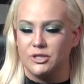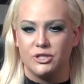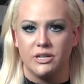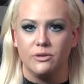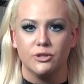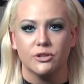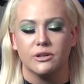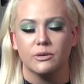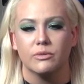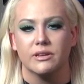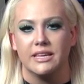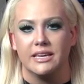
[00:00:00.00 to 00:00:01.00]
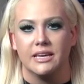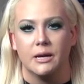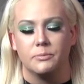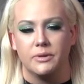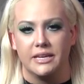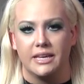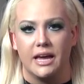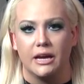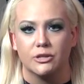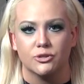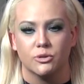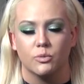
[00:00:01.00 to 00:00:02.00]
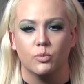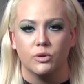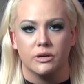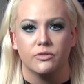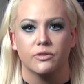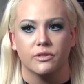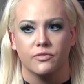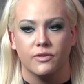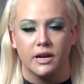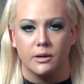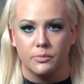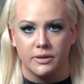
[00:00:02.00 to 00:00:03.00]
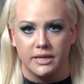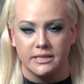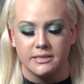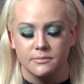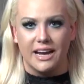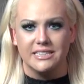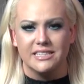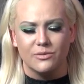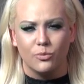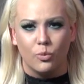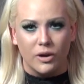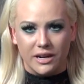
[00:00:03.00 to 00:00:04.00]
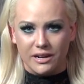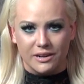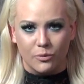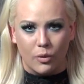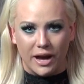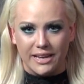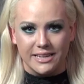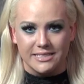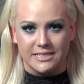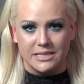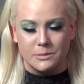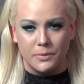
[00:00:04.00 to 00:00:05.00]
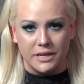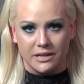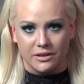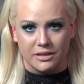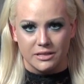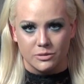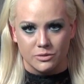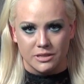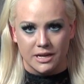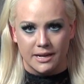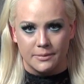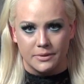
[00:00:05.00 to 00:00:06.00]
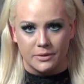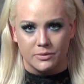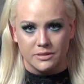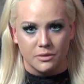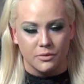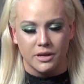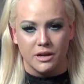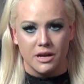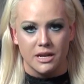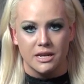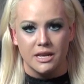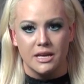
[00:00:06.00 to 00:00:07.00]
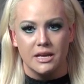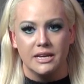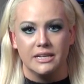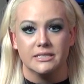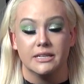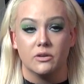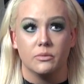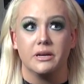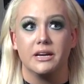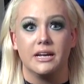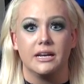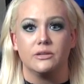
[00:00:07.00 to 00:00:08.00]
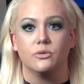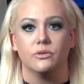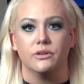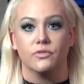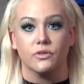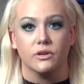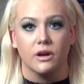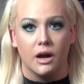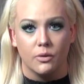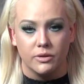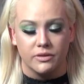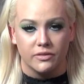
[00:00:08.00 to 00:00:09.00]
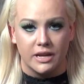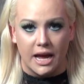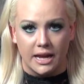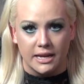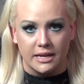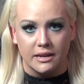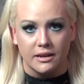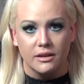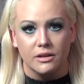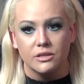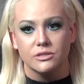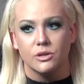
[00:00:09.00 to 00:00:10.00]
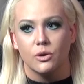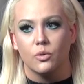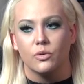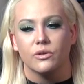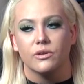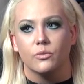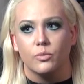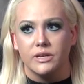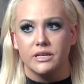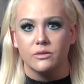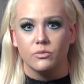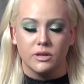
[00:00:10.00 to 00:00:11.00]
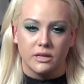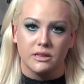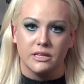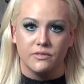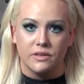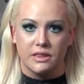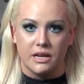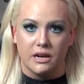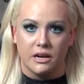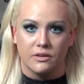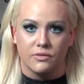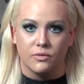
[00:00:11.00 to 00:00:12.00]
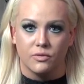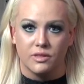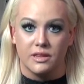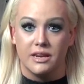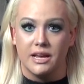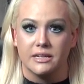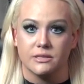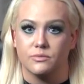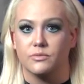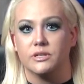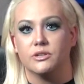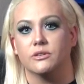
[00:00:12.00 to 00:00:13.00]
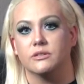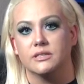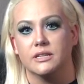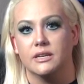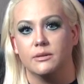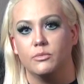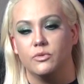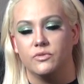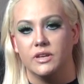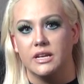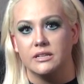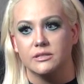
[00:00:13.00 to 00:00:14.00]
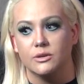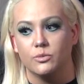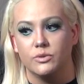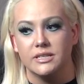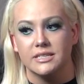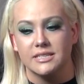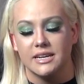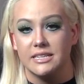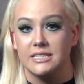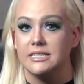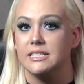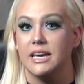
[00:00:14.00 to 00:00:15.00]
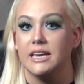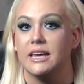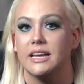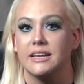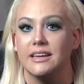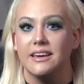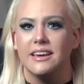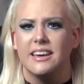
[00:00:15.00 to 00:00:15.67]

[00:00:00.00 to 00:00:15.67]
shelter where they kept like extra wood for the fireplace. I said, "Where? Why has this been here this whole time? Like, what's going on?" He's like, "Oh my God, I totally forgot we even had it." So we didn't want to leave it there for the next renters that had moved in. So we decided to take it